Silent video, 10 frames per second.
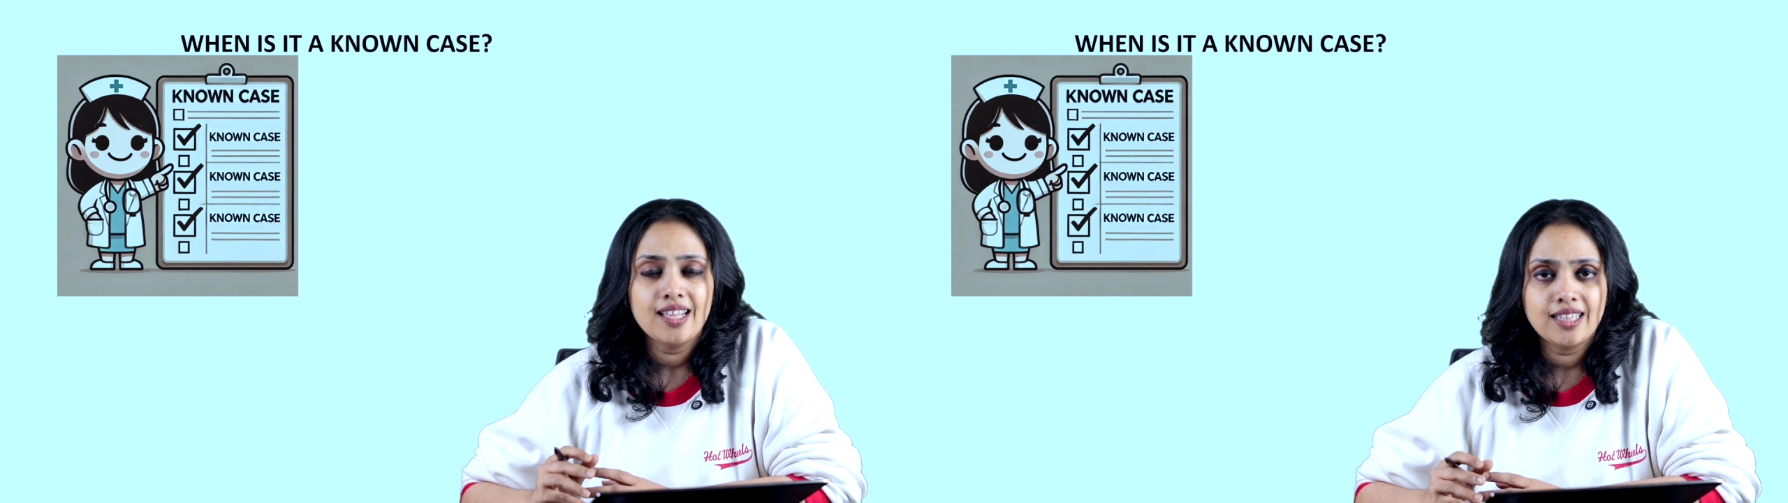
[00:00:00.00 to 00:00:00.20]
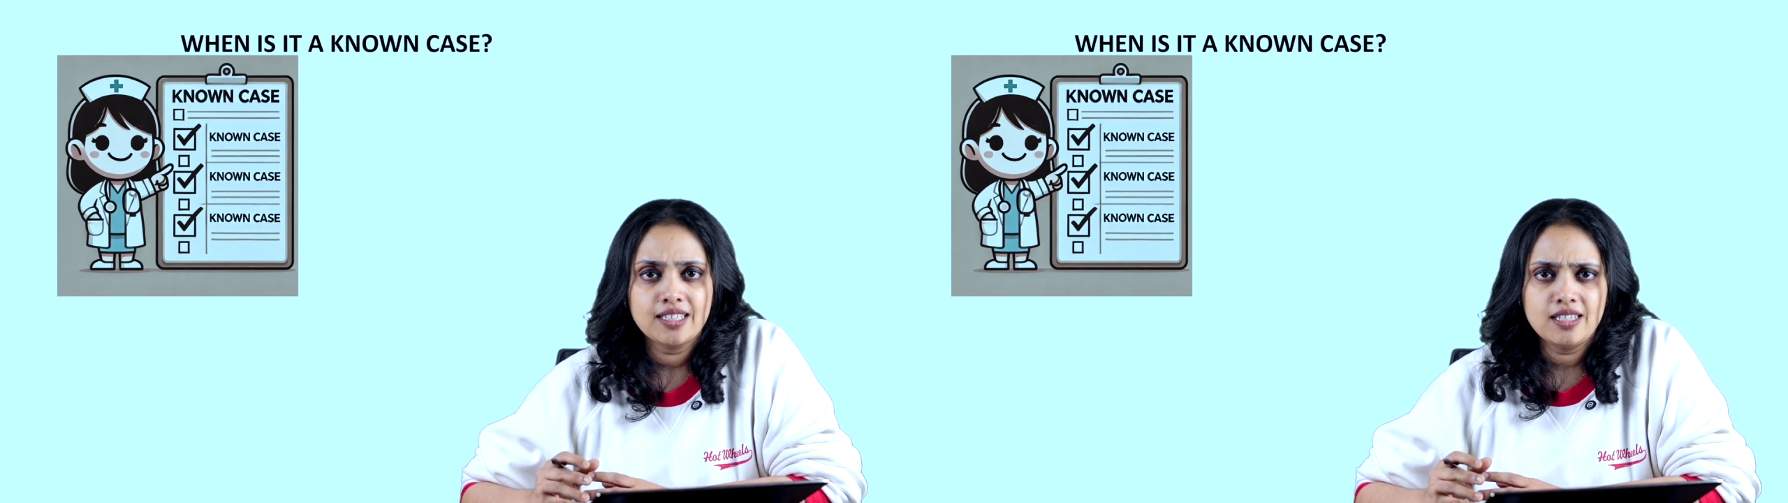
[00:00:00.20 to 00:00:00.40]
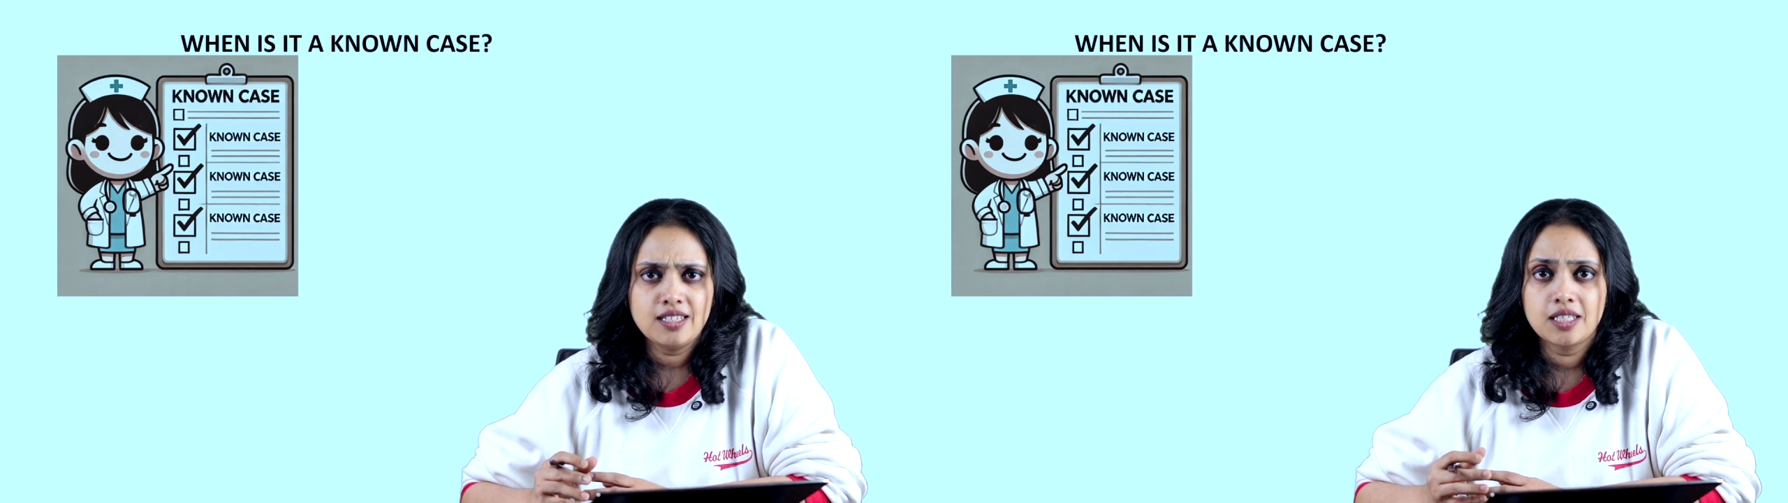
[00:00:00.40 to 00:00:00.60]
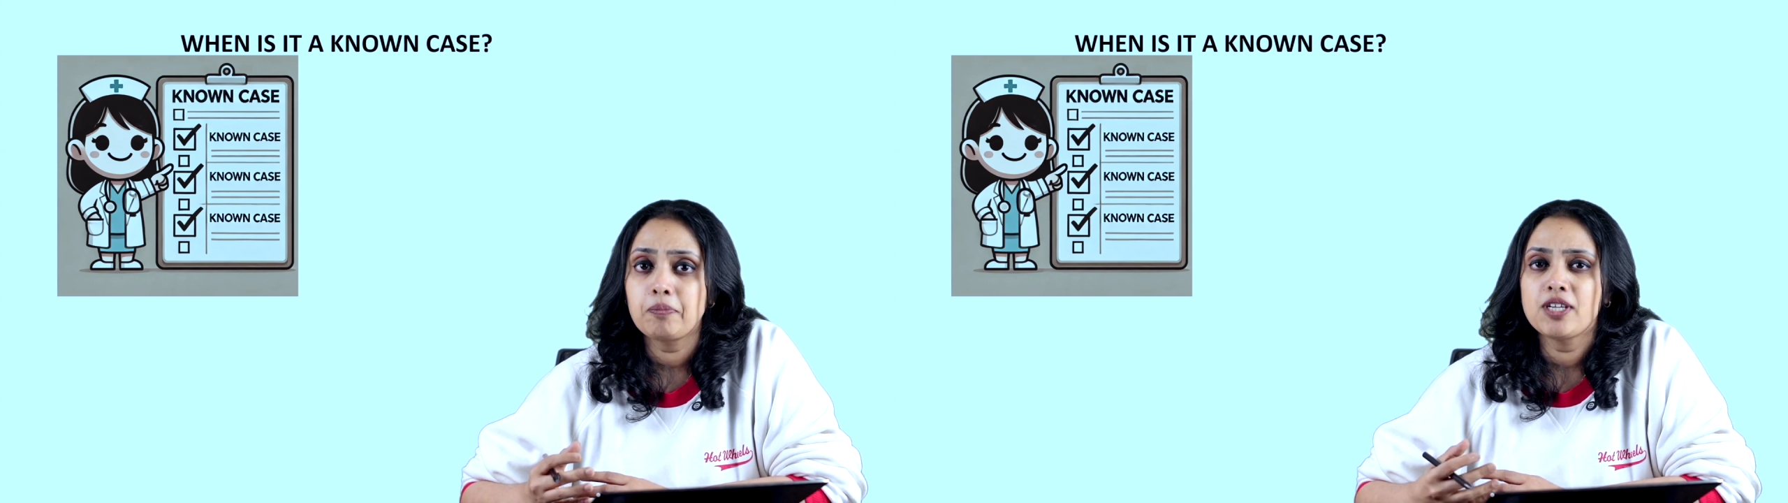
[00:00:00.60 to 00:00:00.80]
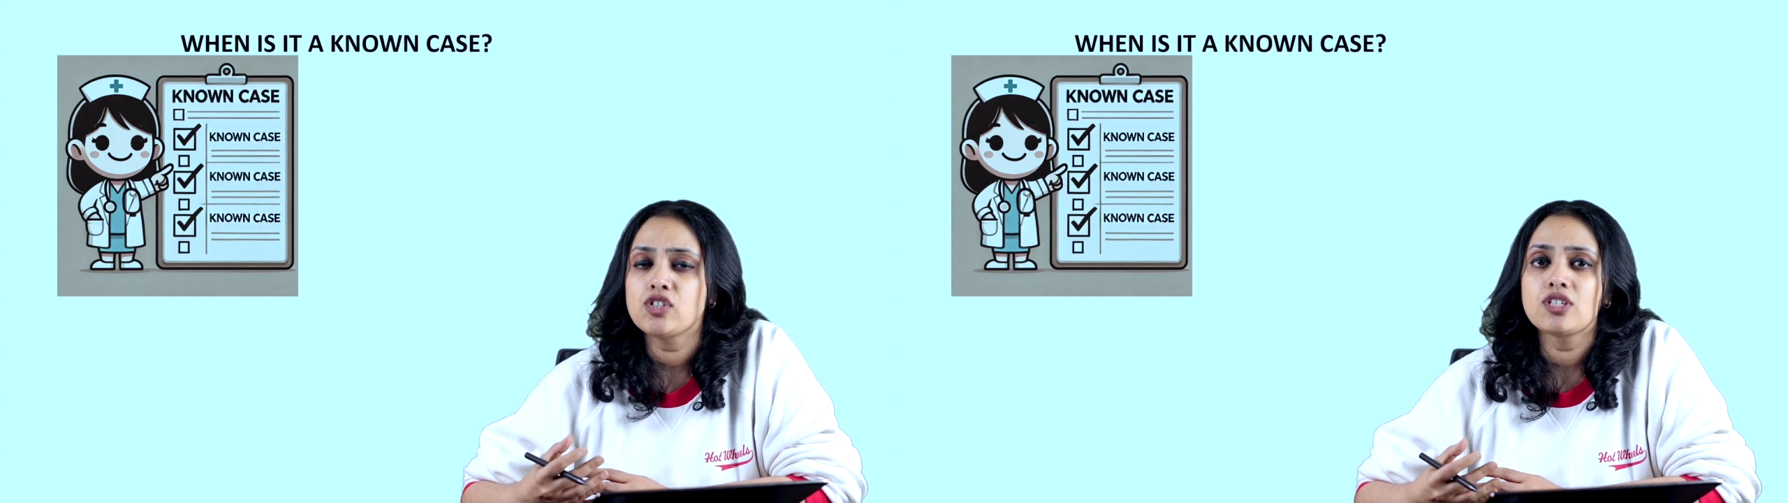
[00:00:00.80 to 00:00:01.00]
That is, the
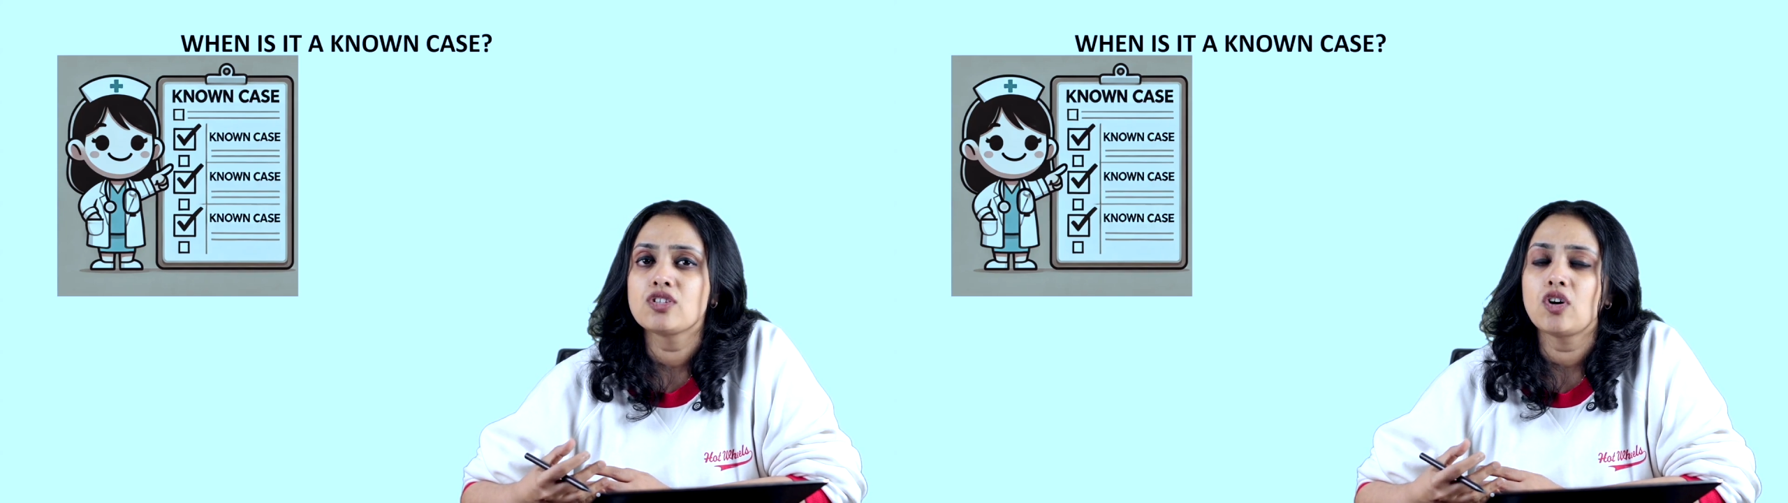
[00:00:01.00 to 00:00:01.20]
patient is